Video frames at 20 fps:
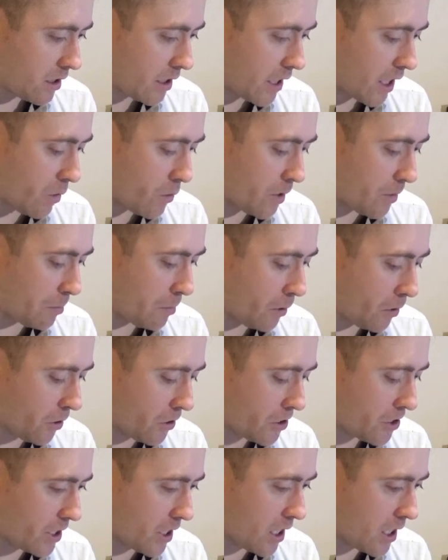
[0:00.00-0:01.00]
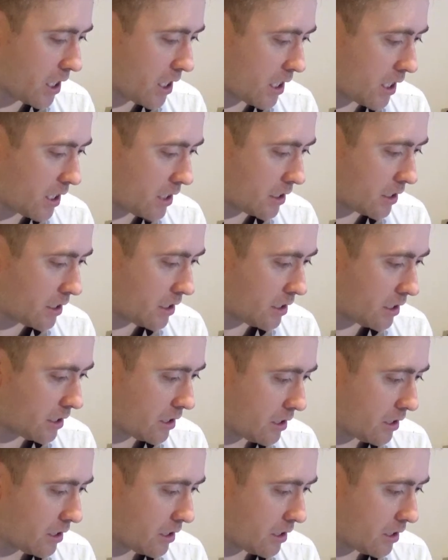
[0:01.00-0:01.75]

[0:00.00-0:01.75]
Can we push on